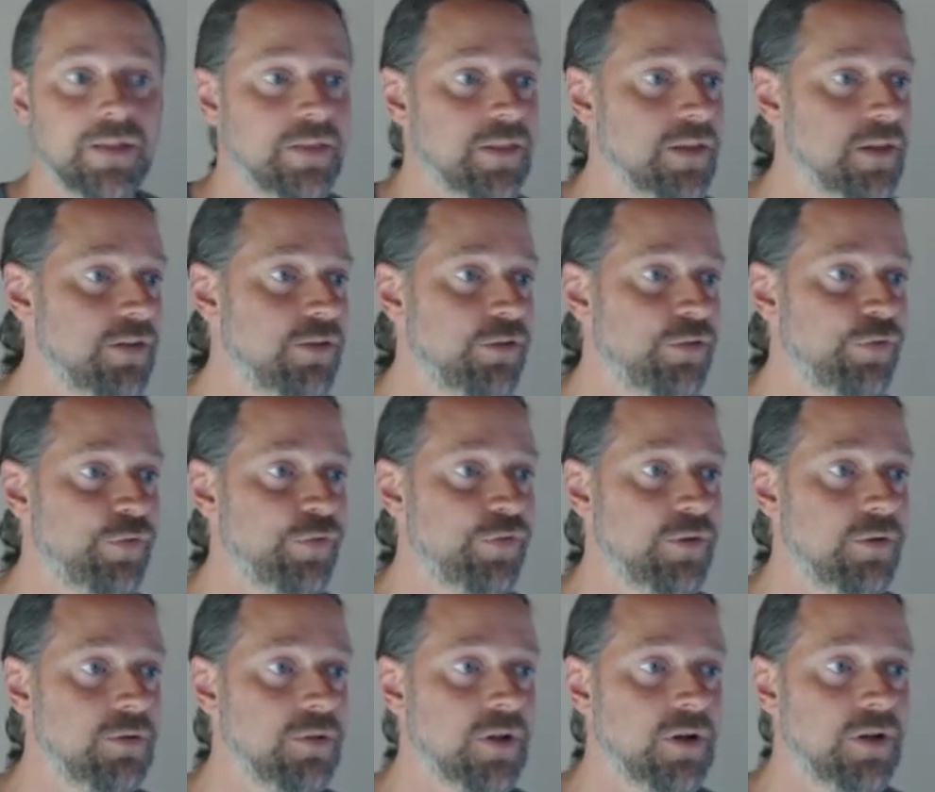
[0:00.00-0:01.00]
These
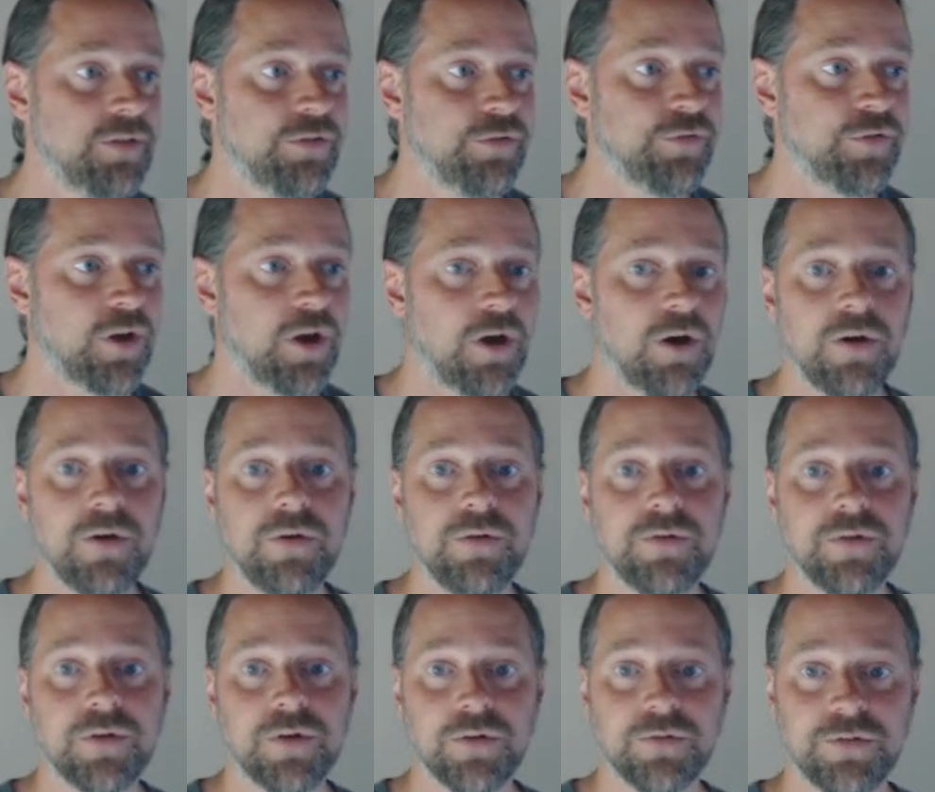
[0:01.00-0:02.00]
few lines of
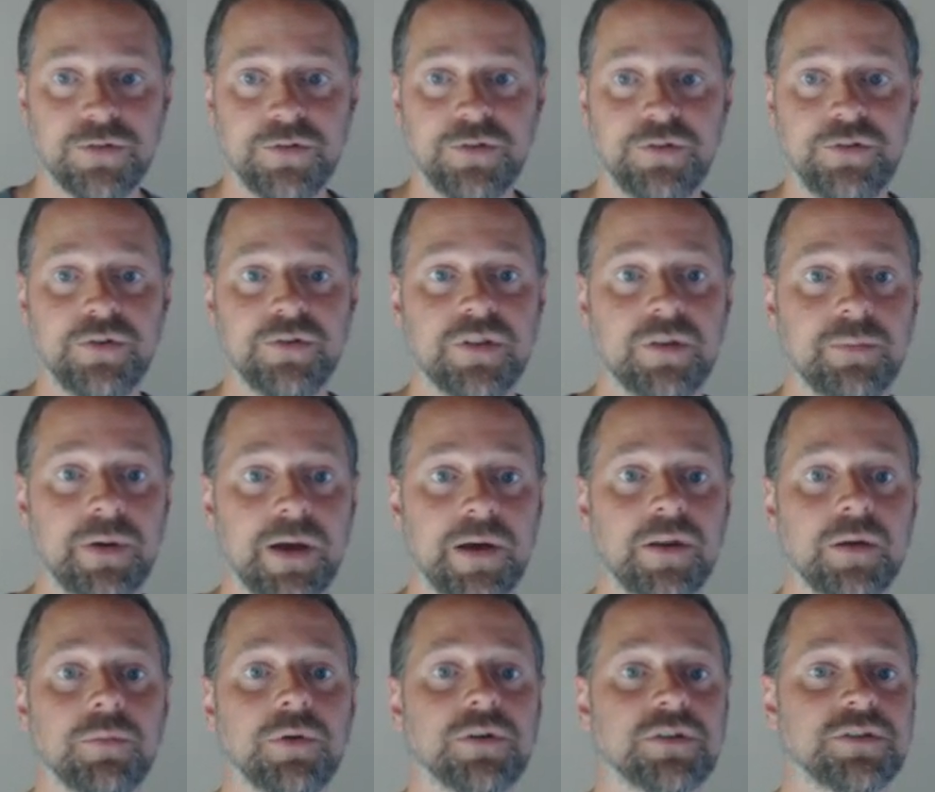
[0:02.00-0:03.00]
code constitute the
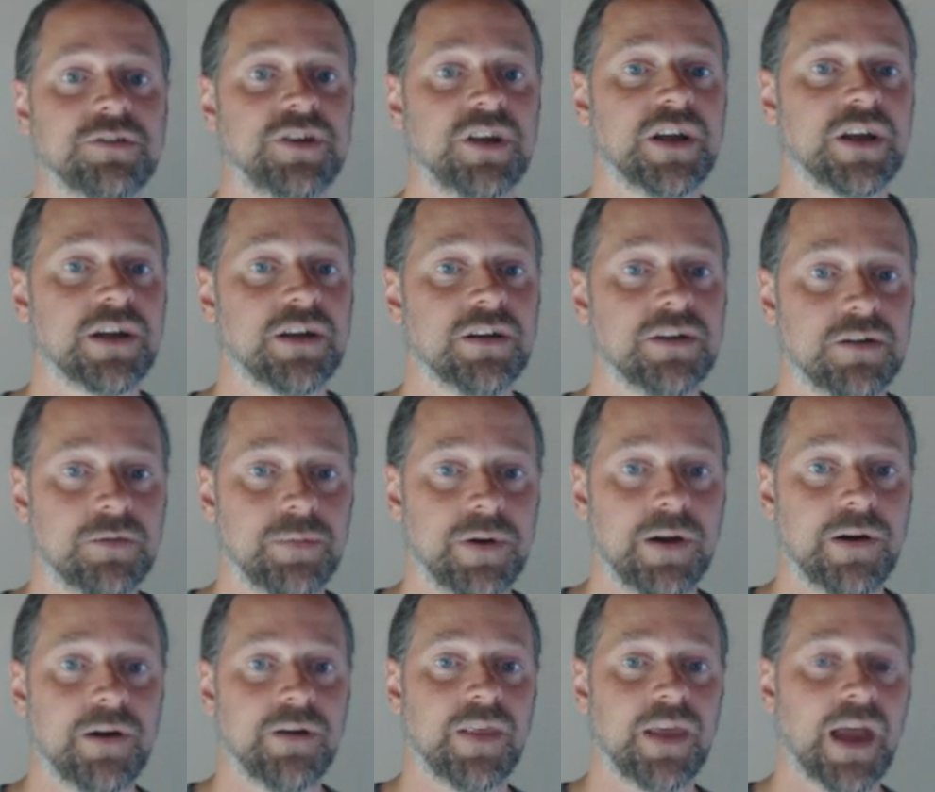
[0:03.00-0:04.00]
bounding box check,
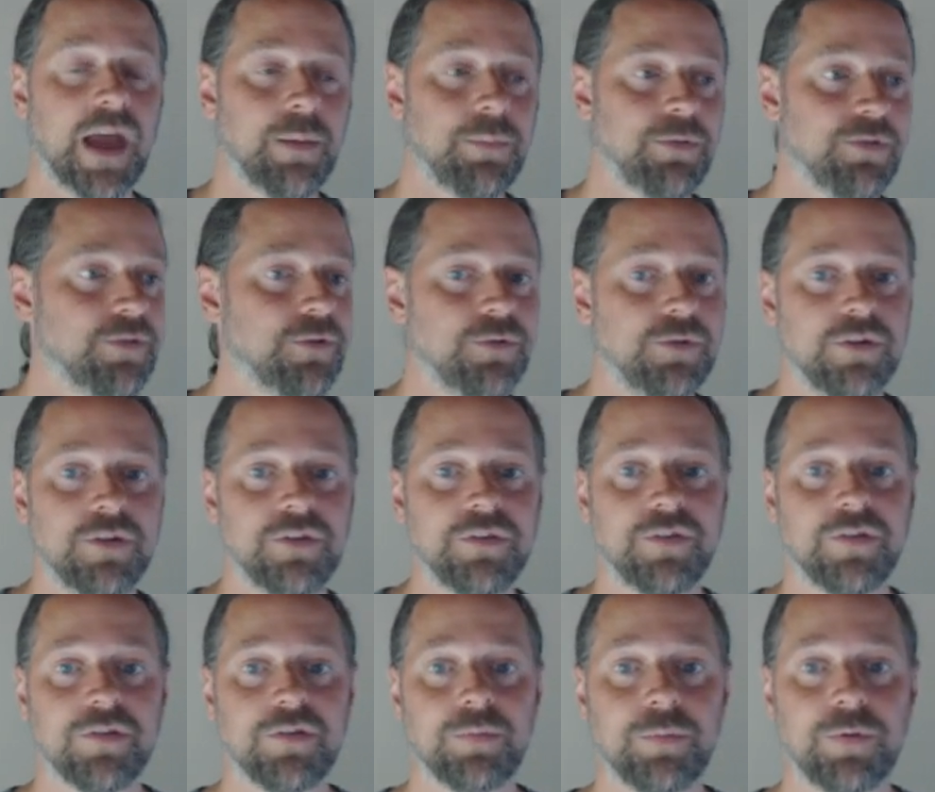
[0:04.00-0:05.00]
comparing the absolute
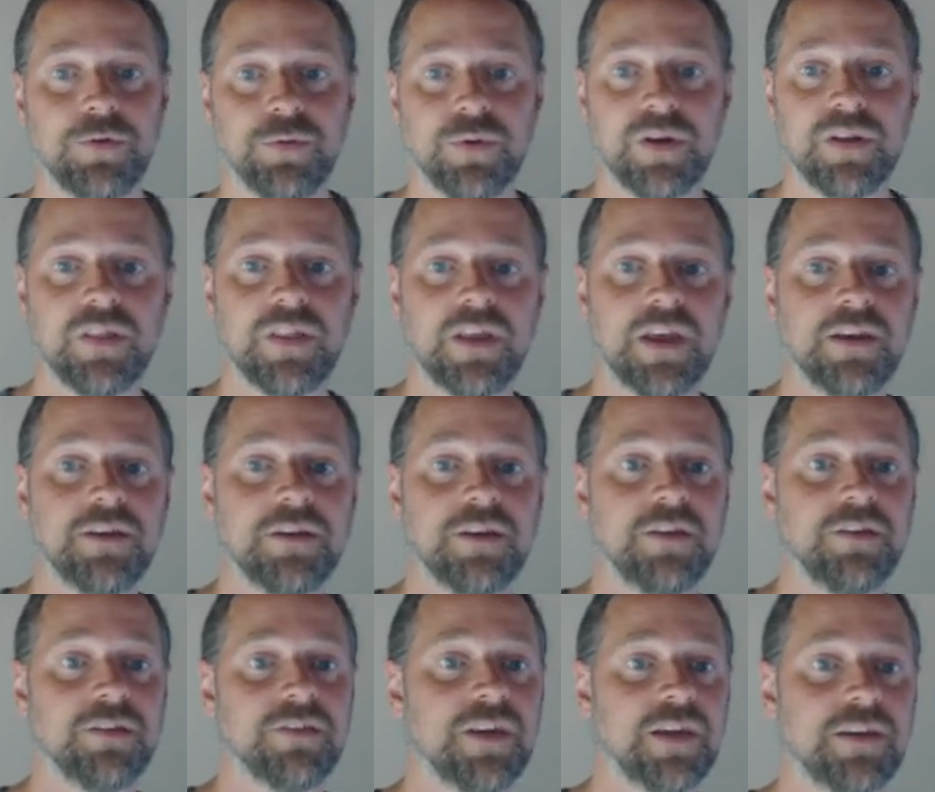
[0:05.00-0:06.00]
distance between the
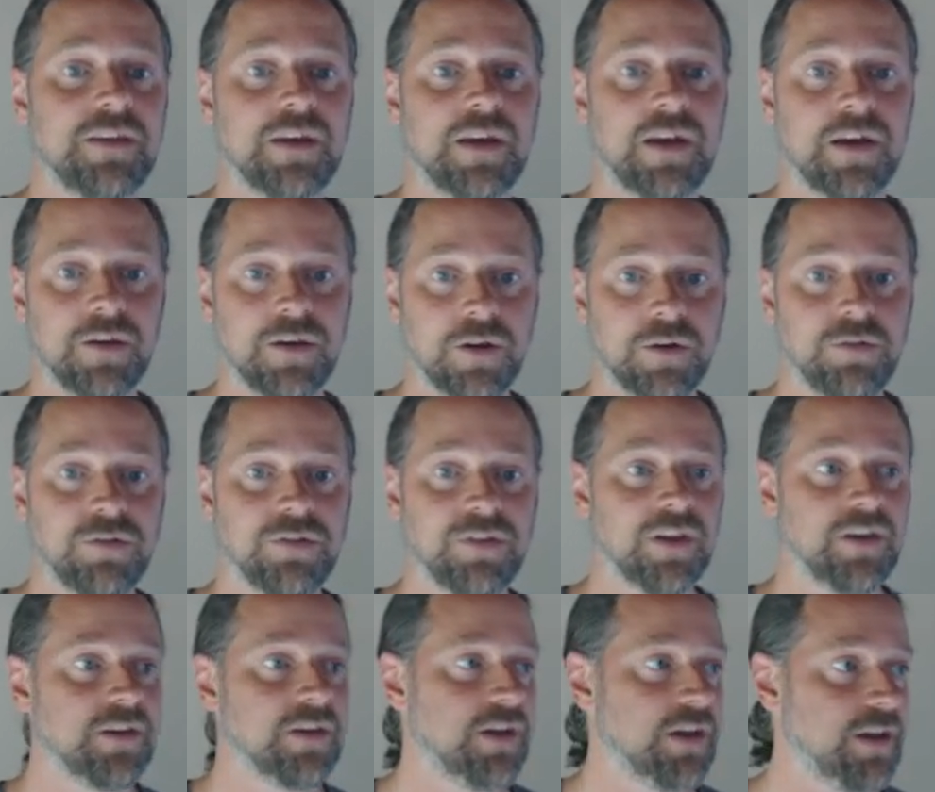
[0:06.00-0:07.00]
entity center and node
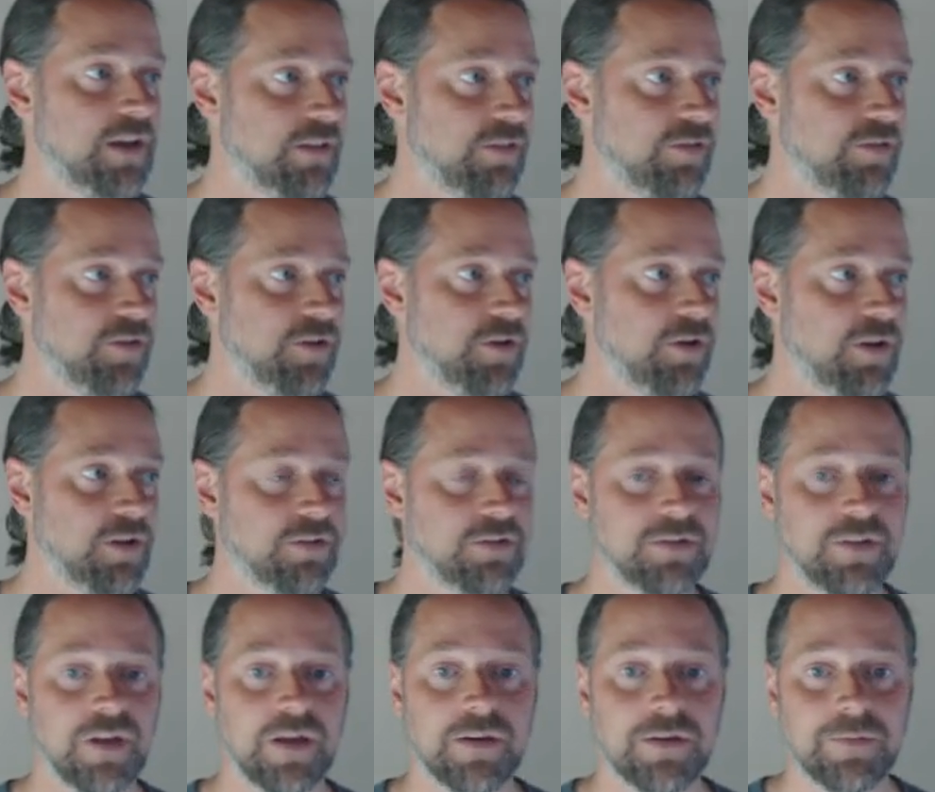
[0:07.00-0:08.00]
center against the node
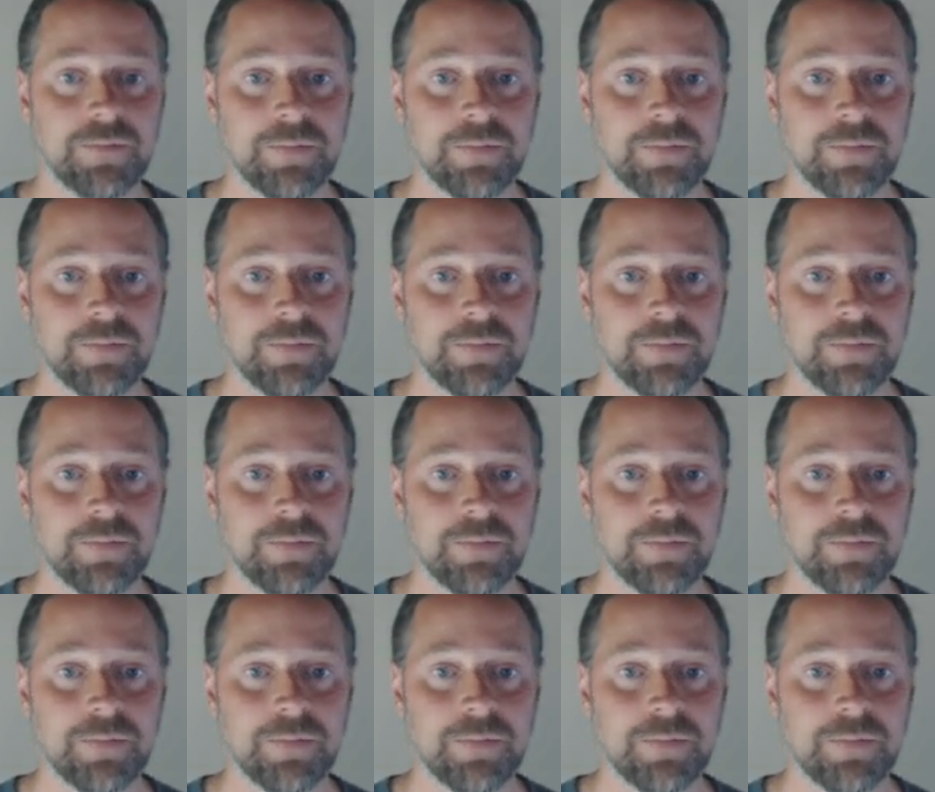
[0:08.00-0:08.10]
extent.